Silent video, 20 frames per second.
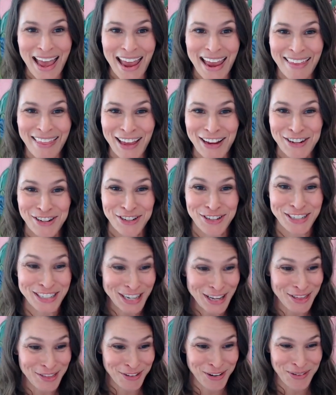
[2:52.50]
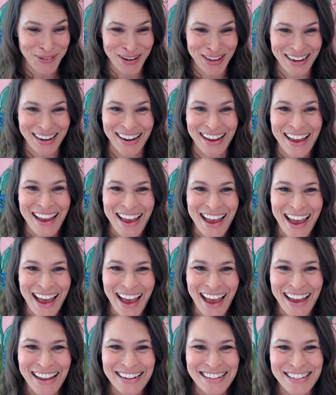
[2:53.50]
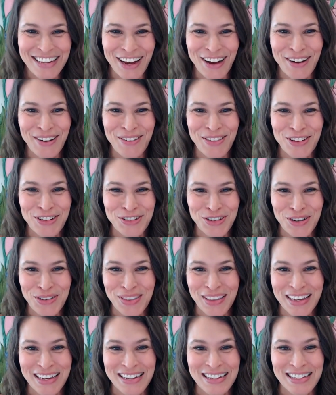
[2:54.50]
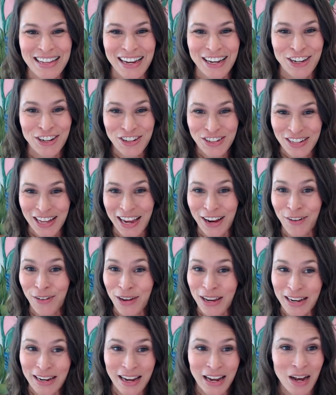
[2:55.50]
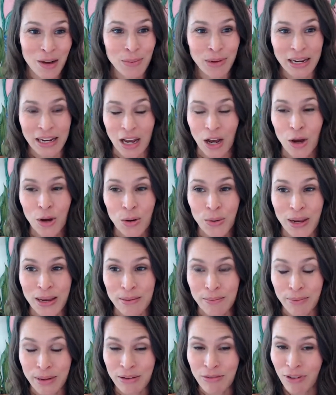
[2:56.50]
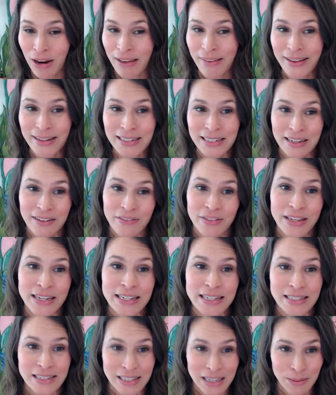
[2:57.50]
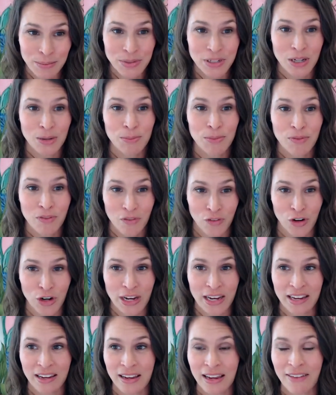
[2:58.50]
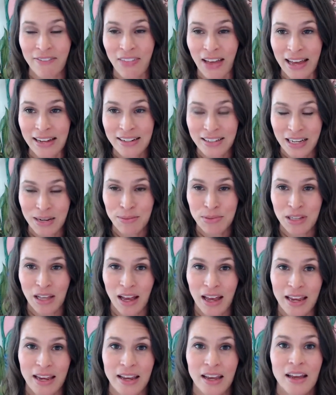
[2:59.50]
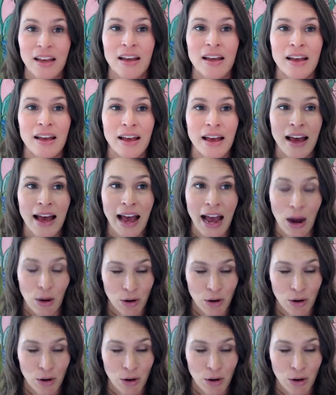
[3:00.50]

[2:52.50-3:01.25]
and they just get through it. And so the truth is, like, your cycle can come and go and be relatively symptom free. If that seems like, how